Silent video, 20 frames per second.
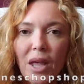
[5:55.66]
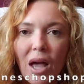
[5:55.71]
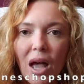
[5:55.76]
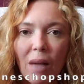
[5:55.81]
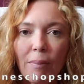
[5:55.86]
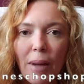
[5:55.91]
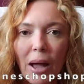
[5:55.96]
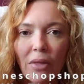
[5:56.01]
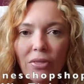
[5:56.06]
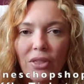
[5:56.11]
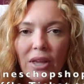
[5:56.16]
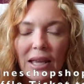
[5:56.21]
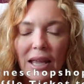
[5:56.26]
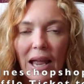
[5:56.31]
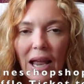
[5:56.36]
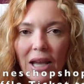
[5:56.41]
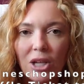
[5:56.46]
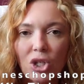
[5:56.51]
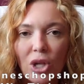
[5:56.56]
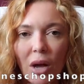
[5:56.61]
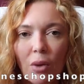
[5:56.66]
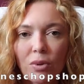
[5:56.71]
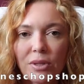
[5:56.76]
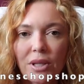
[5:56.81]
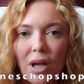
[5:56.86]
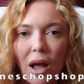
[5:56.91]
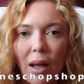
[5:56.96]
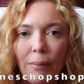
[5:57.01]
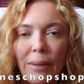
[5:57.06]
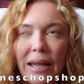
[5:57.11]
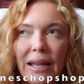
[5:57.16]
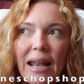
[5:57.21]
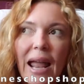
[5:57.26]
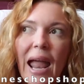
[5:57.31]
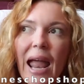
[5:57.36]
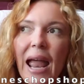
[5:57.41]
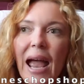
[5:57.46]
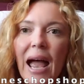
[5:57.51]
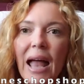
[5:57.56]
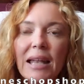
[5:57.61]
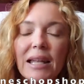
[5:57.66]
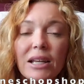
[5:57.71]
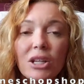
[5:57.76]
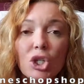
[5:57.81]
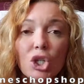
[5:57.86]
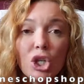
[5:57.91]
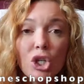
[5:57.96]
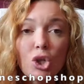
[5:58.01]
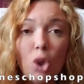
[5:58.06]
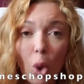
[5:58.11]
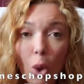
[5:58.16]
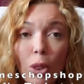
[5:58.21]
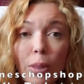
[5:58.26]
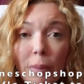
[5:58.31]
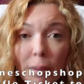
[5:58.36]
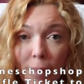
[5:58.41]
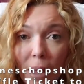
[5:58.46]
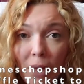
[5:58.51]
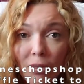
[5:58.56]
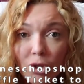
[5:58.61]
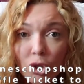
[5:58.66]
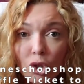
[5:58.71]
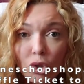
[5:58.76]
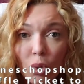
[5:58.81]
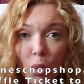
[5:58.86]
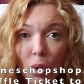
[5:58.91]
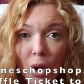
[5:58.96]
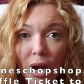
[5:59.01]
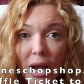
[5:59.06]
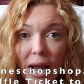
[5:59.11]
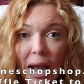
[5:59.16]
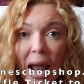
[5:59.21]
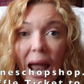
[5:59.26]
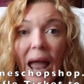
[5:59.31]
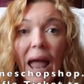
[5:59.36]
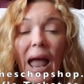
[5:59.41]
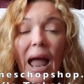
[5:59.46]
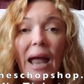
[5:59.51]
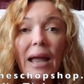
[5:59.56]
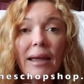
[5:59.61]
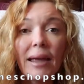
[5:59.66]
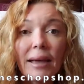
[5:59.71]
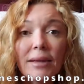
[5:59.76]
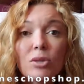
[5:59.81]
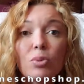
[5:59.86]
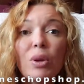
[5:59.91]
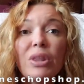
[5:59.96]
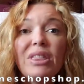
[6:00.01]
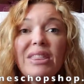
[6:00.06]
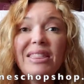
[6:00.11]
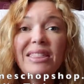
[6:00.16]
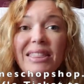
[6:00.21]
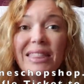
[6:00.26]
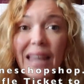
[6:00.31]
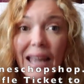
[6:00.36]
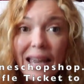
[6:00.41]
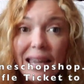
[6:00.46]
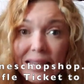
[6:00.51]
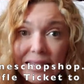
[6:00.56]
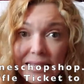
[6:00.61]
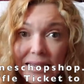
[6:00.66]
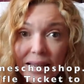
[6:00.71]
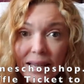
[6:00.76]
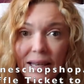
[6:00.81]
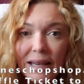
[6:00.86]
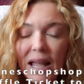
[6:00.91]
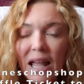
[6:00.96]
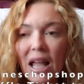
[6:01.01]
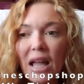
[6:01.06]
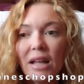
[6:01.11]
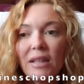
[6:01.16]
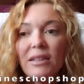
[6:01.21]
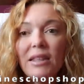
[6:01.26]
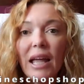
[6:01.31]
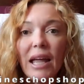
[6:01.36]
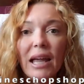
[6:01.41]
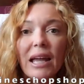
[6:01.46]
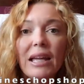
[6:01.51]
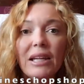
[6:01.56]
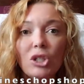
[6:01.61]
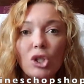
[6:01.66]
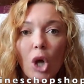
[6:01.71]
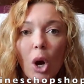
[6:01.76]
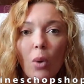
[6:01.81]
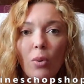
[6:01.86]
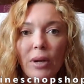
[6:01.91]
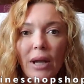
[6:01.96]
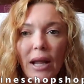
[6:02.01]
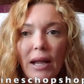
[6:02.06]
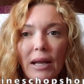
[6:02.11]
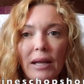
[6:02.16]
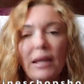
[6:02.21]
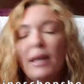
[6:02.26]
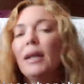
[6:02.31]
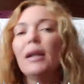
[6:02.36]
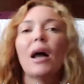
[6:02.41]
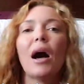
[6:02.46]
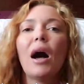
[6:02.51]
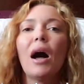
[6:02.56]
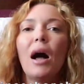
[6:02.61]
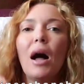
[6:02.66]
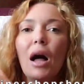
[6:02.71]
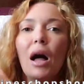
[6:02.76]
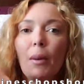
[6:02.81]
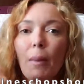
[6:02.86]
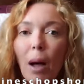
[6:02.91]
about the cage that was coming. And she told them about the story. And guess what they did? They donated a